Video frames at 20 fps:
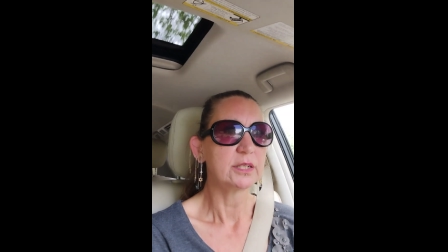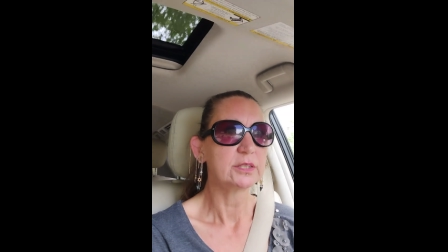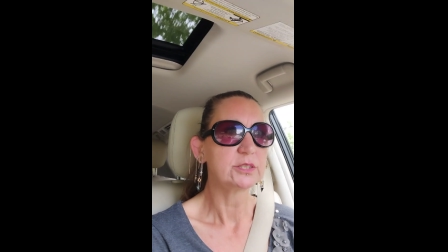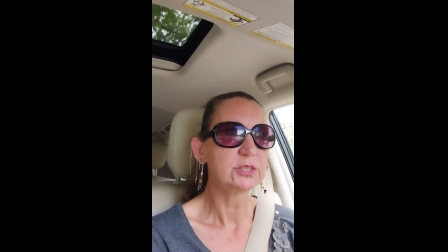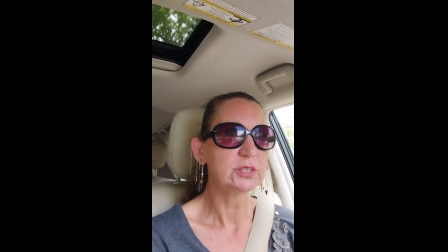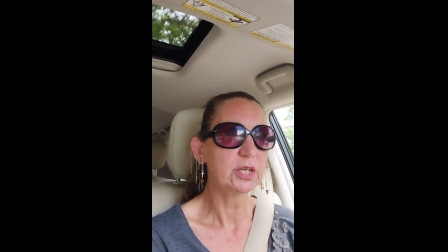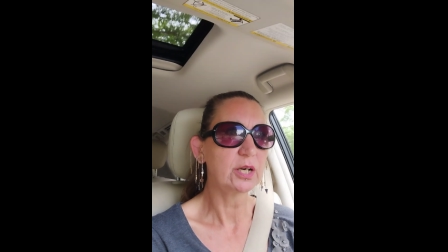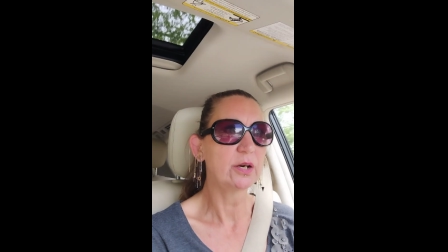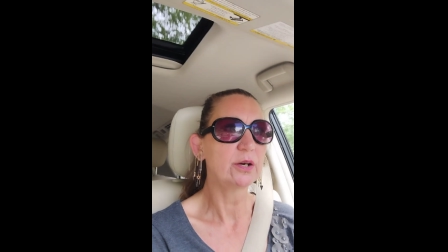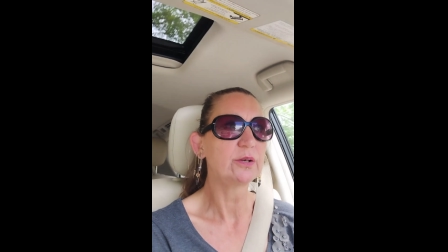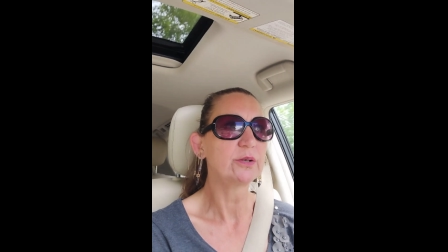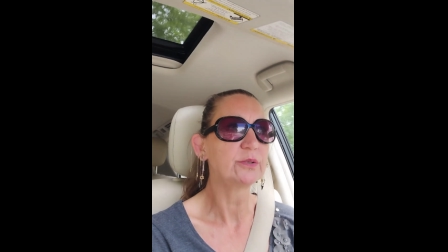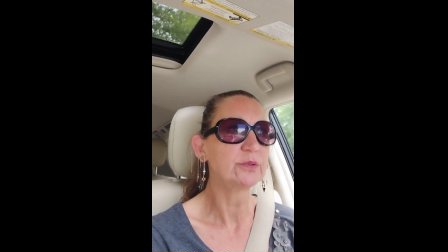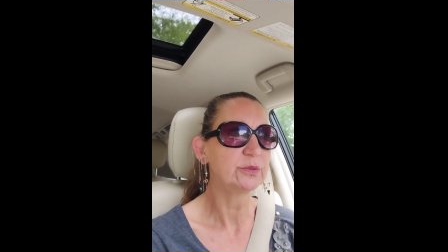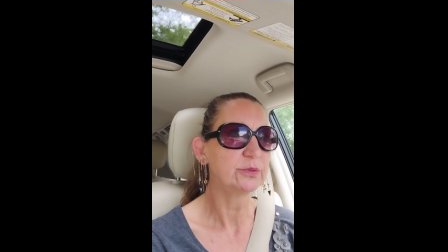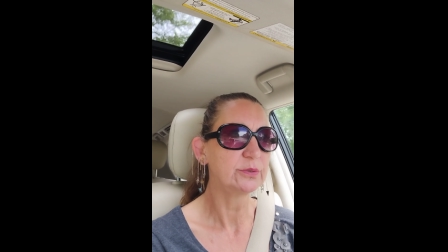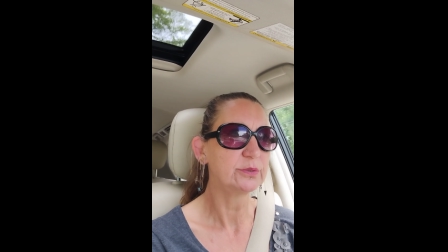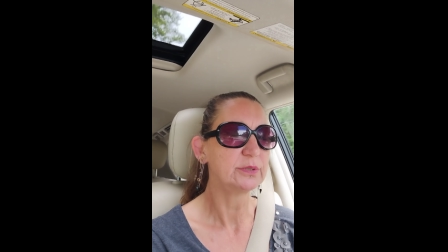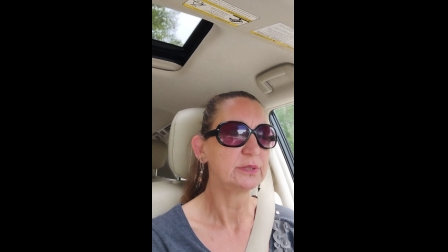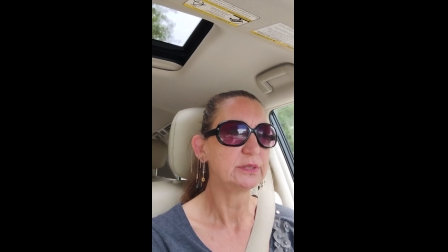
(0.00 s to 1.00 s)

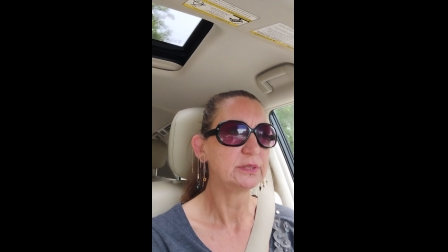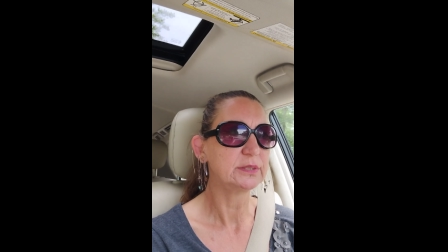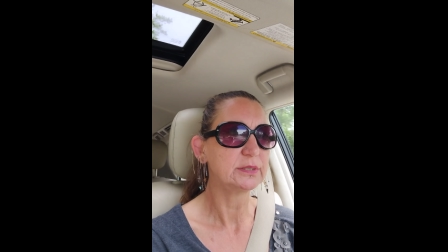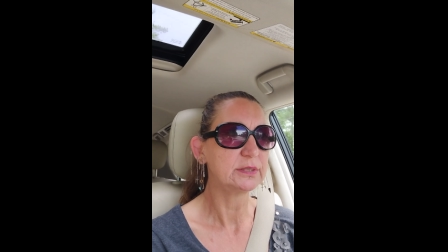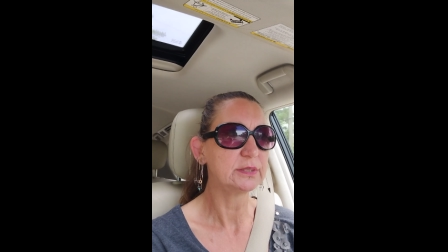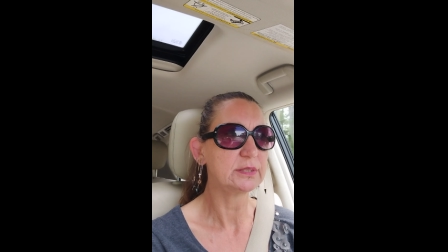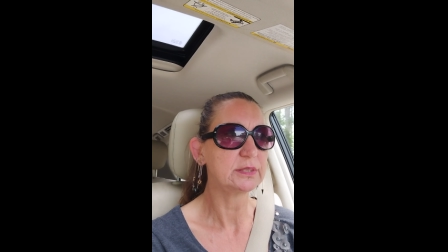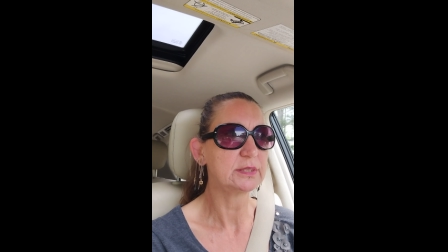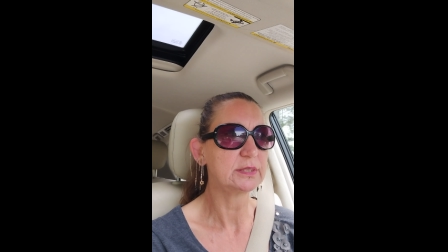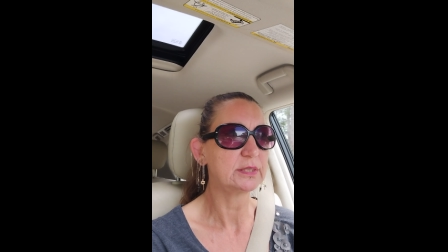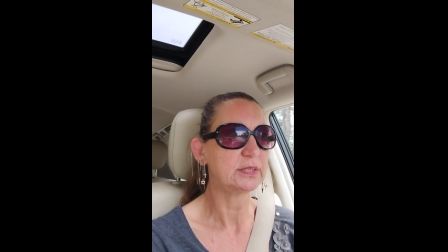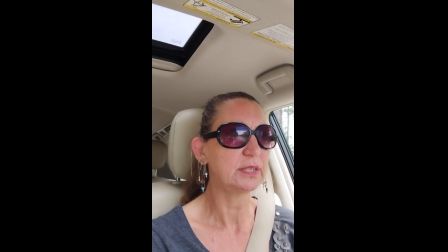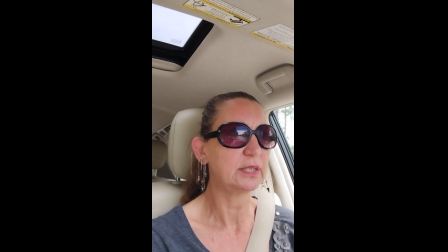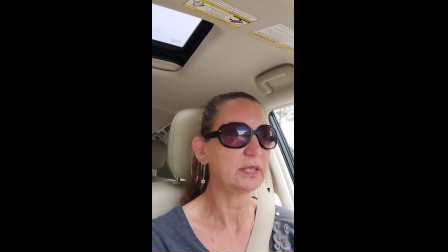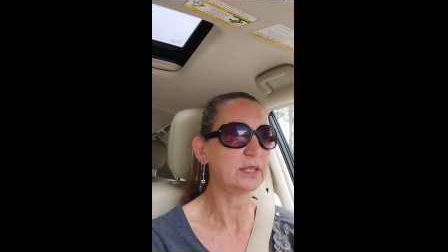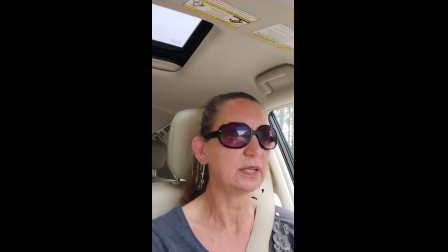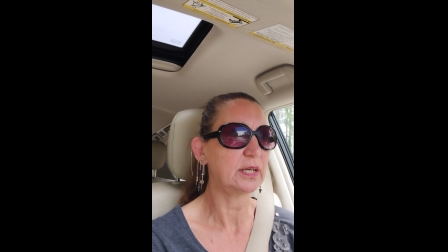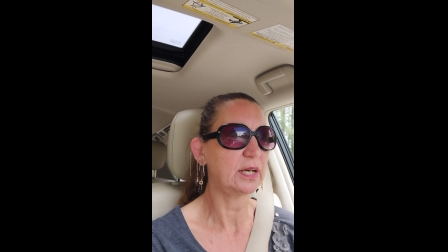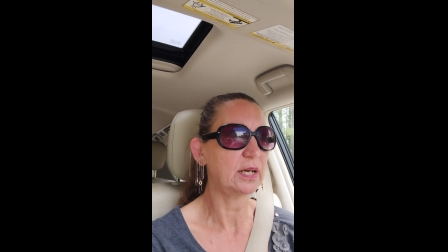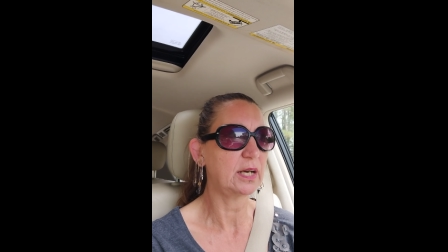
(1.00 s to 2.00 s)
So.
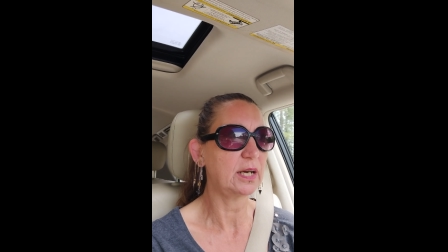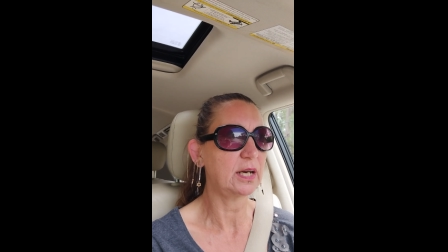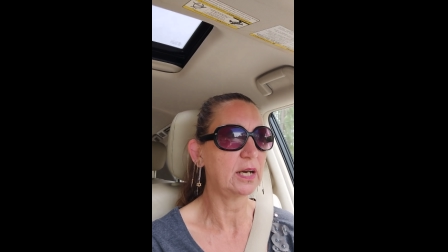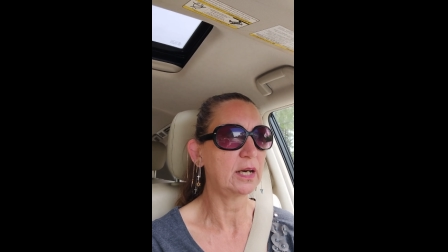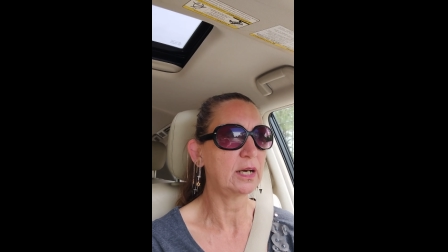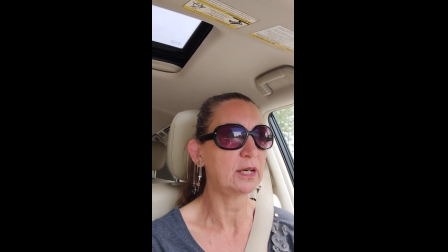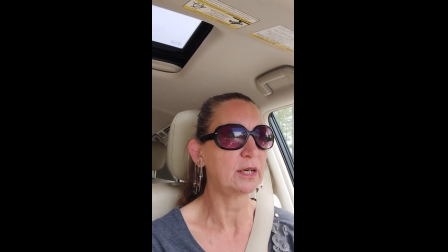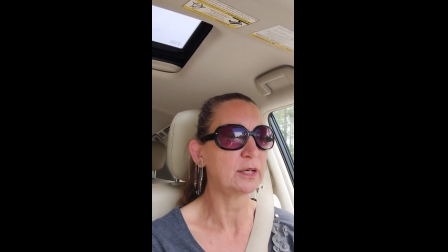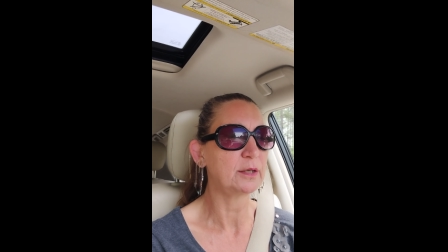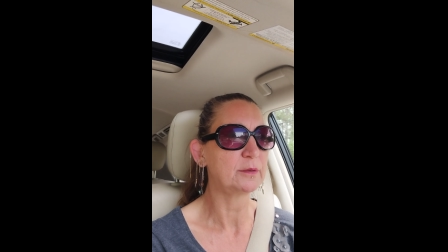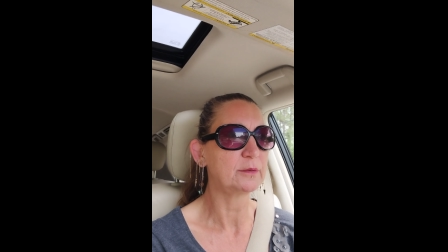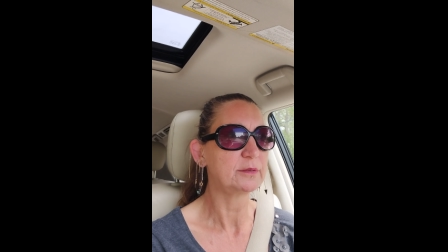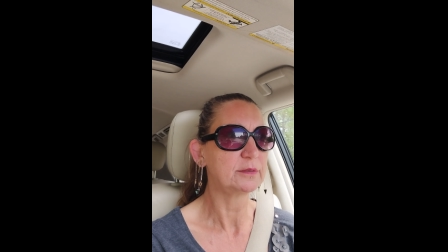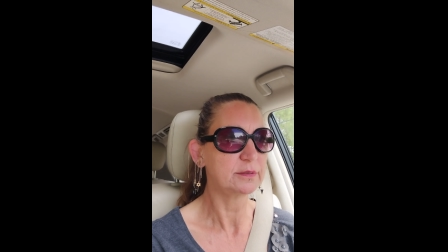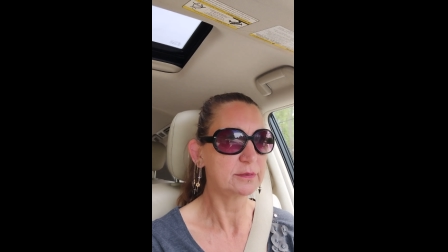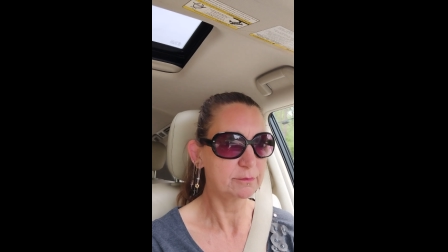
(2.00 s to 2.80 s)
Uh,